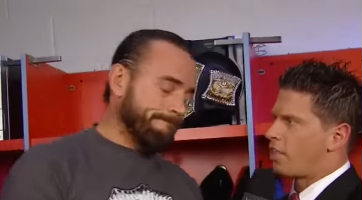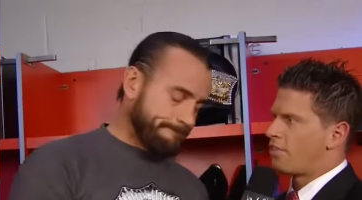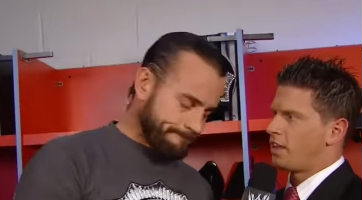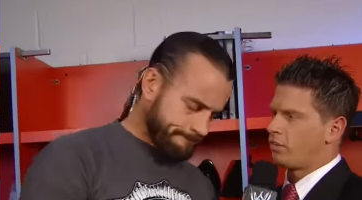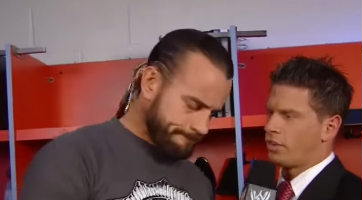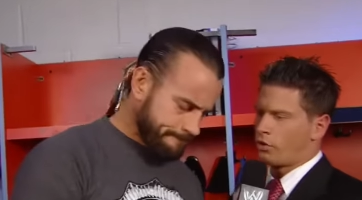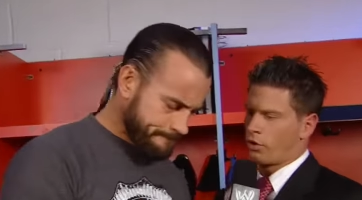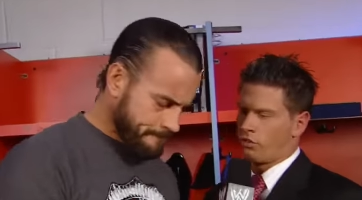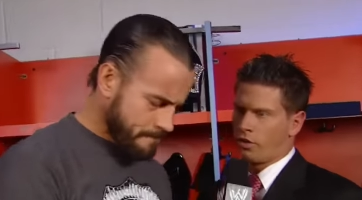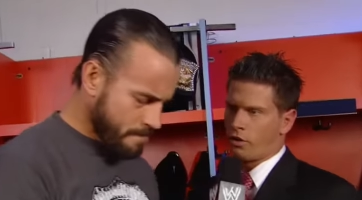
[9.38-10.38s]
Speaker 1: the things that
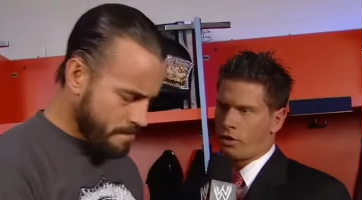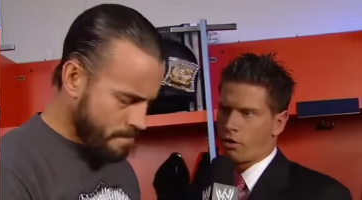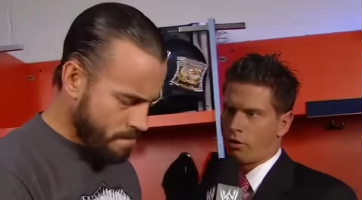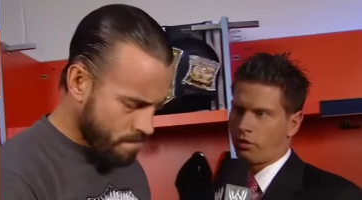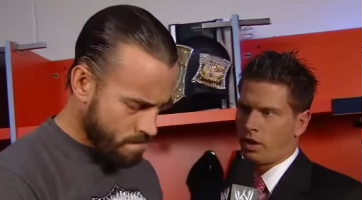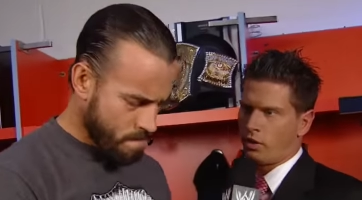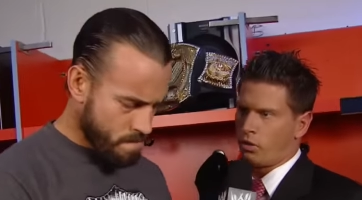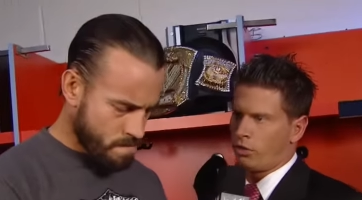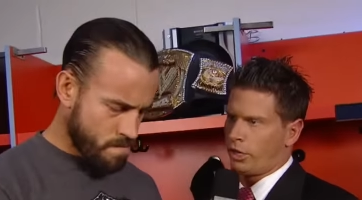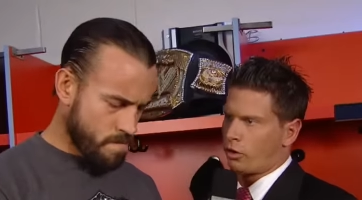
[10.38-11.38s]
Chris Jericho said
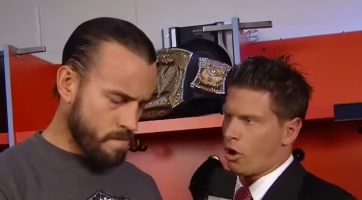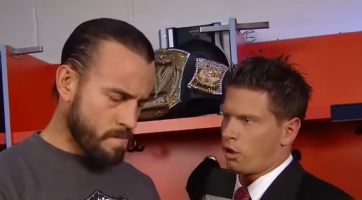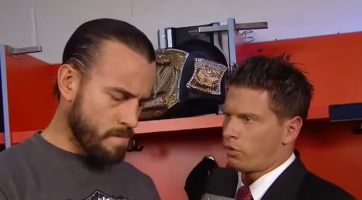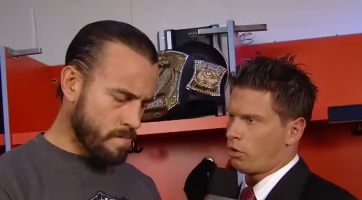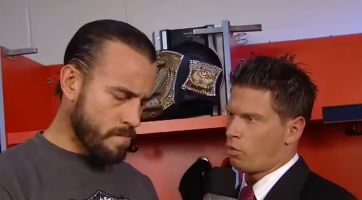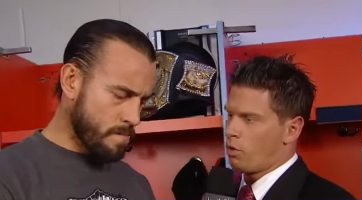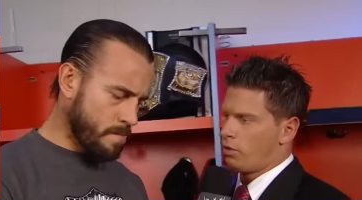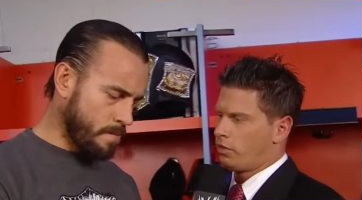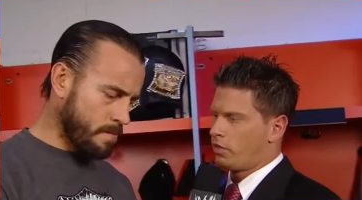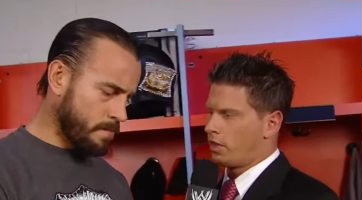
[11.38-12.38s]
earlier? Also, what
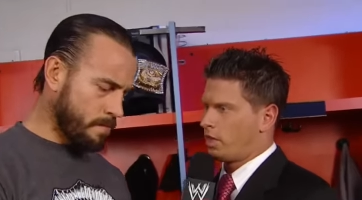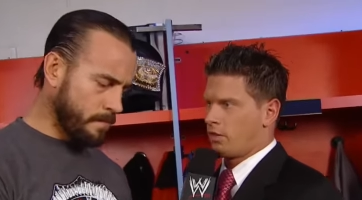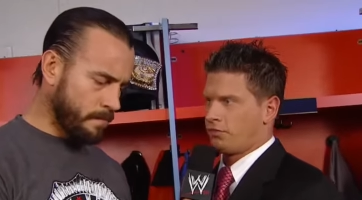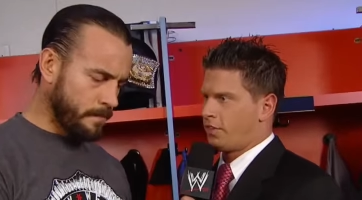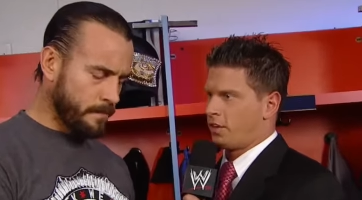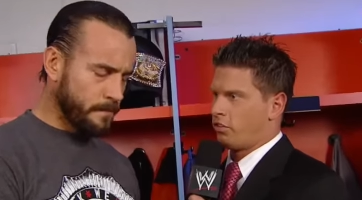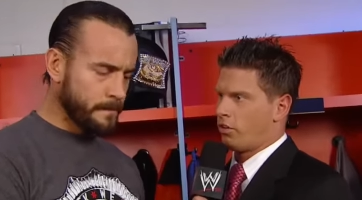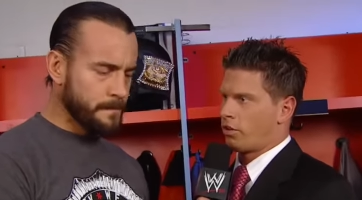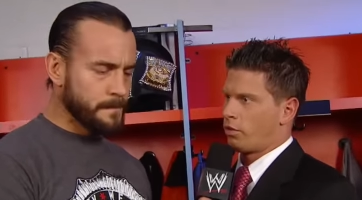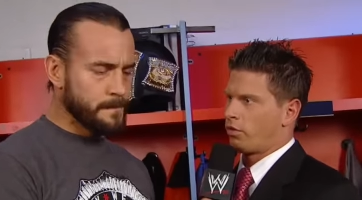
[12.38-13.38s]
was the gift that
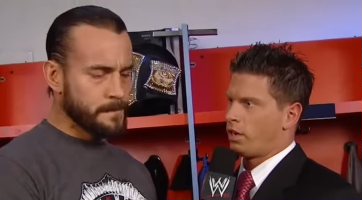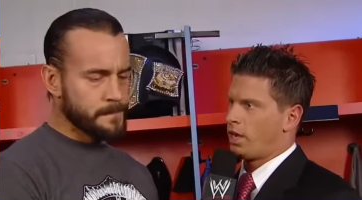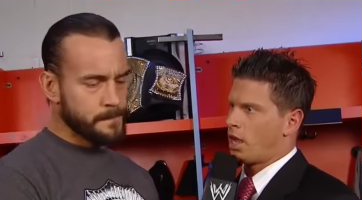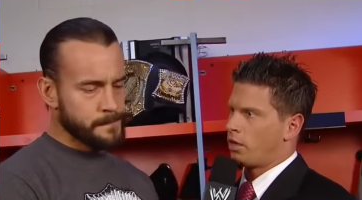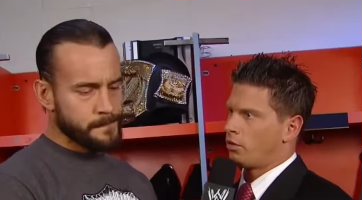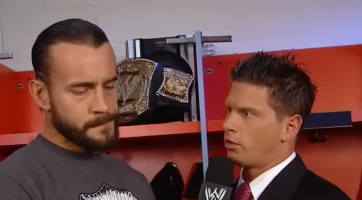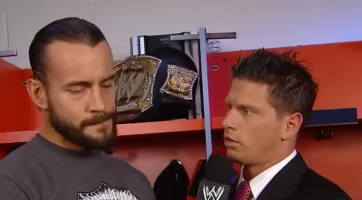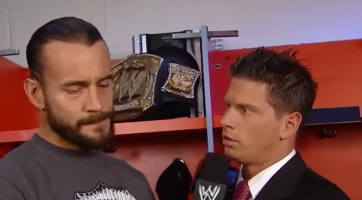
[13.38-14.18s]
Jericho said he got you?